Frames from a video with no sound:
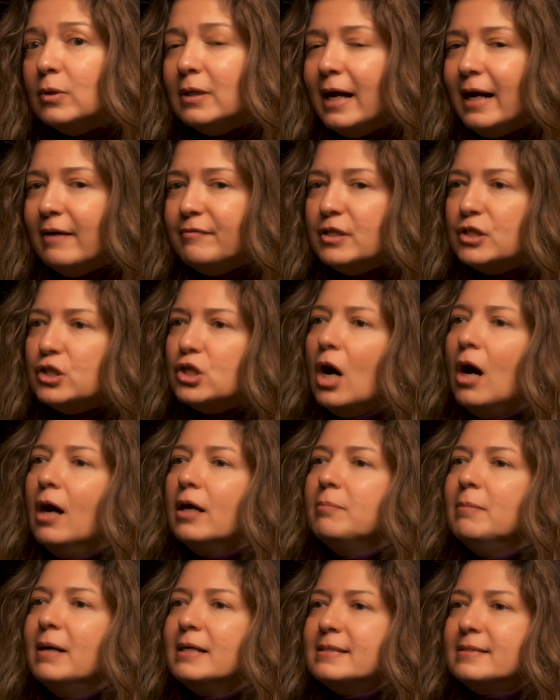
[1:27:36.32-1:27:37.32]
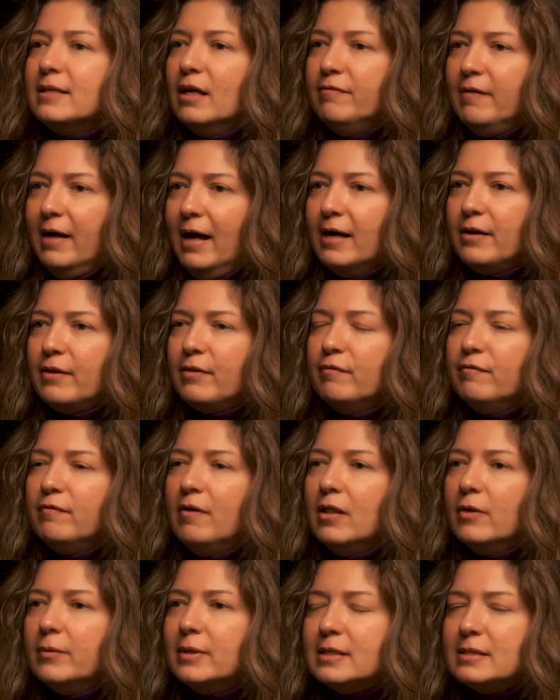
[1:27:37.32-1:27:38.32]
will have to talk myself out of the
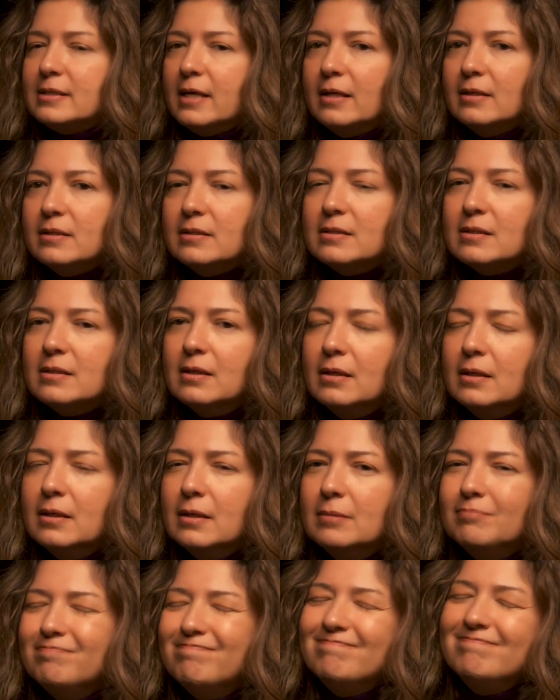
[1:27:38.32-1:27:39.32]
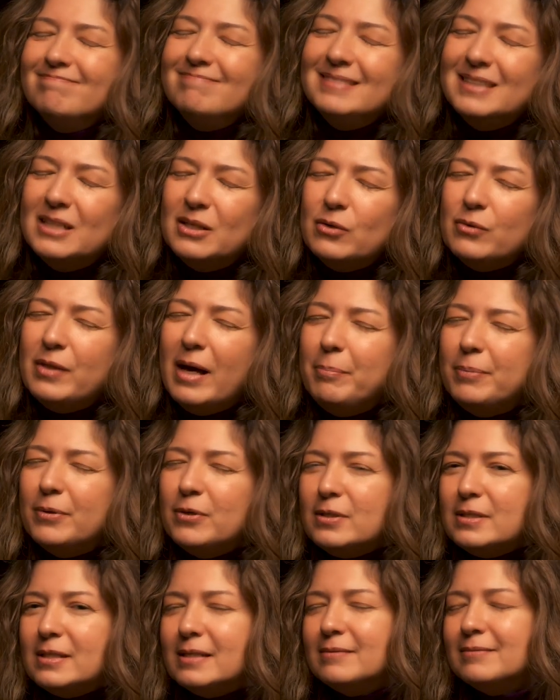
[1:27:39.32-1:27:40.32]
following sentence. No, that
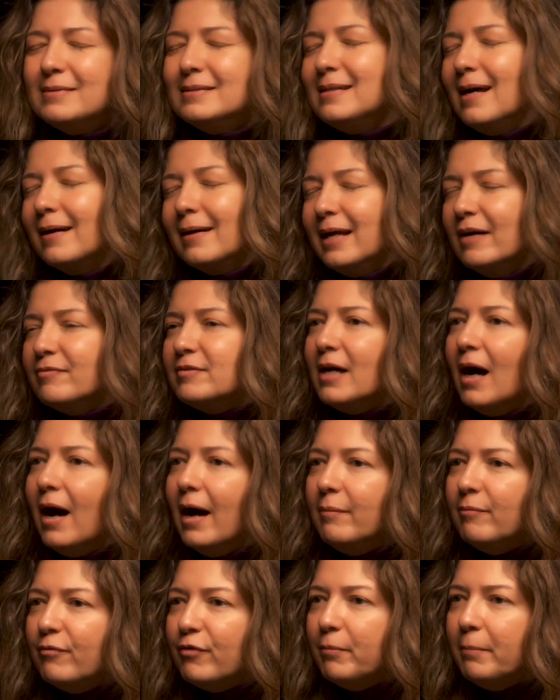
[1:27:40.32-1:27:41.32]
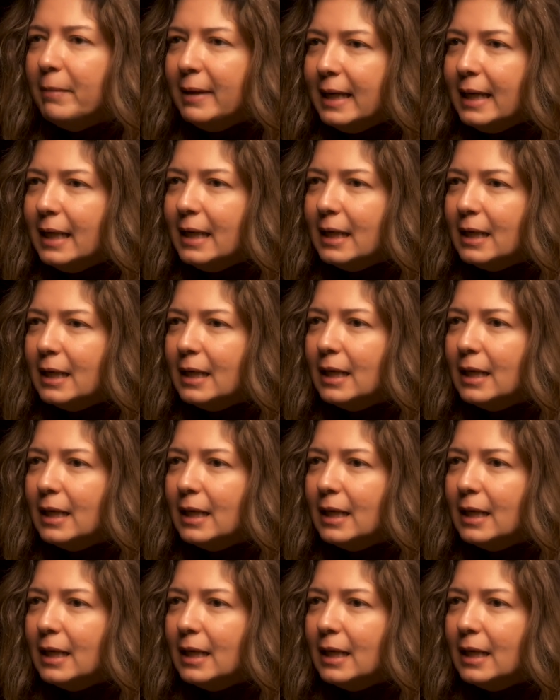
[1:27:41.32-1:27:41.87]
person is not going to have time for me.